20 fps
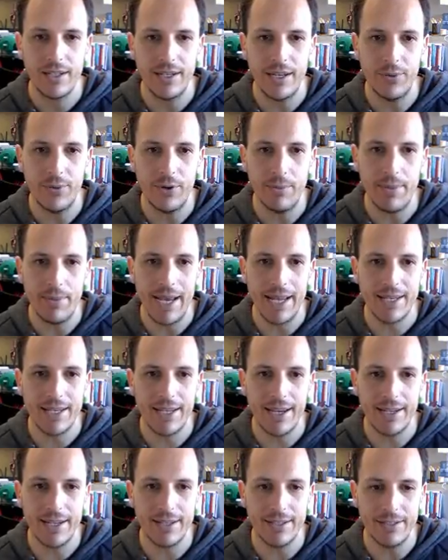Now when a bad
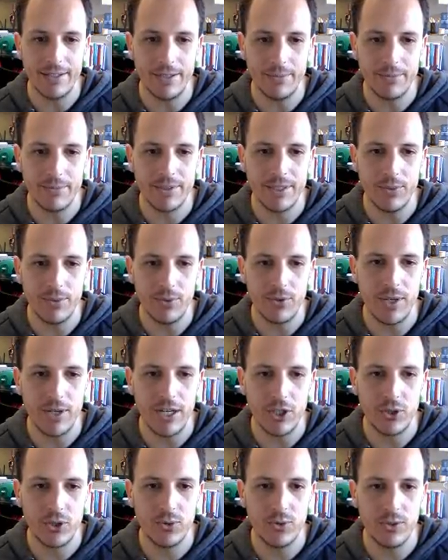guy comes and we try
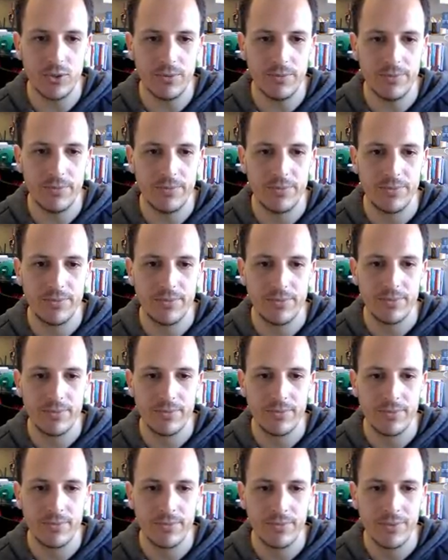to shoot him,
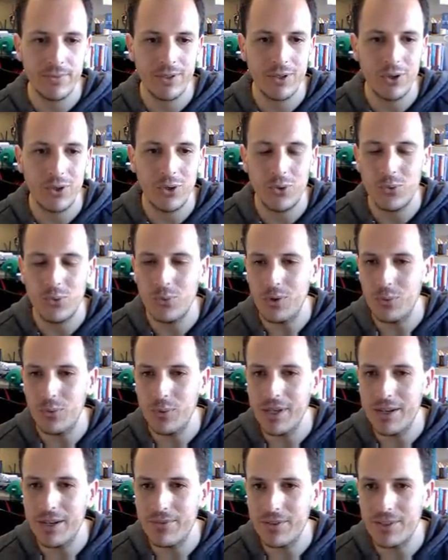well,
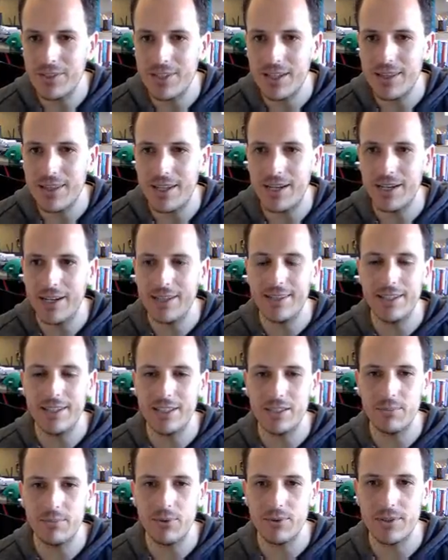we never said that
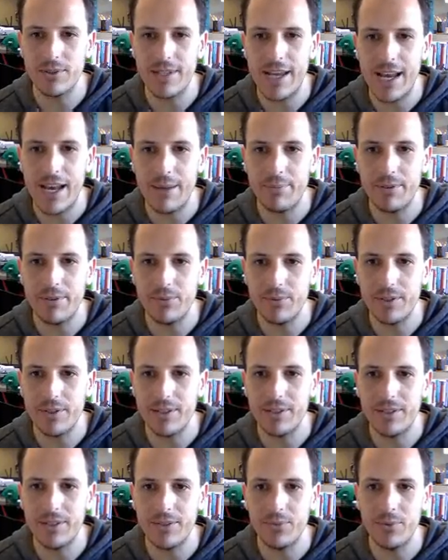anything's supposed to happen
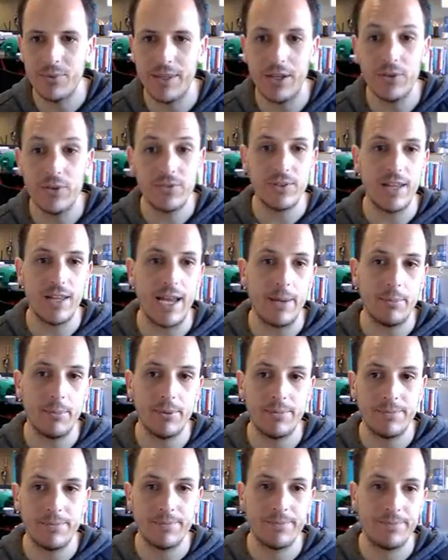when they overlap.
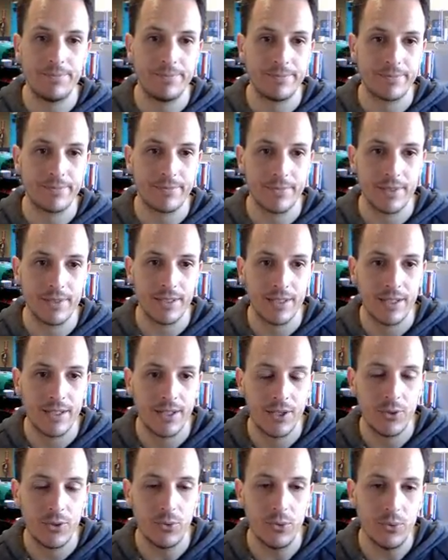
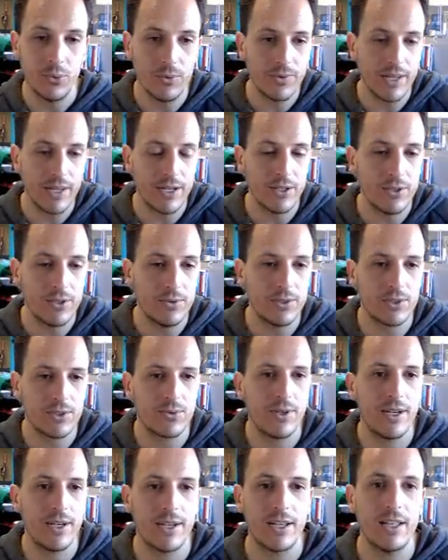What we've got to do is
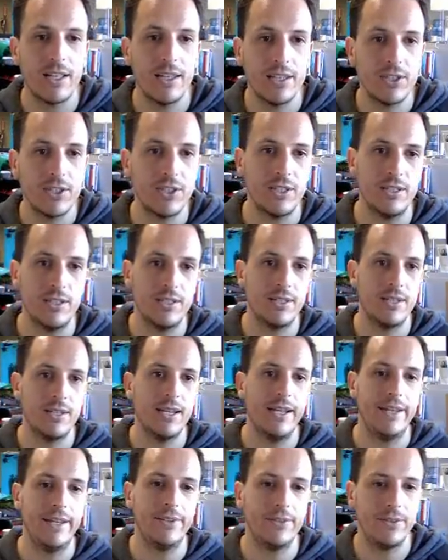create a collision
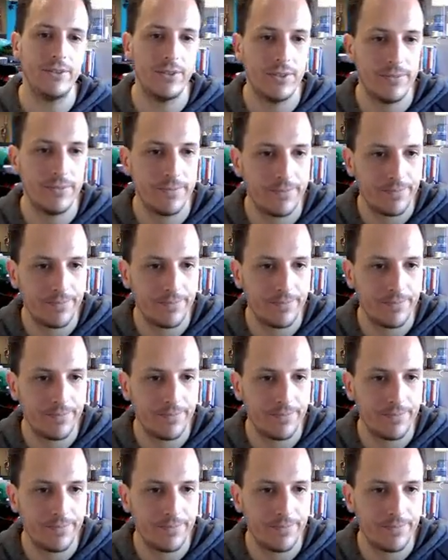handler.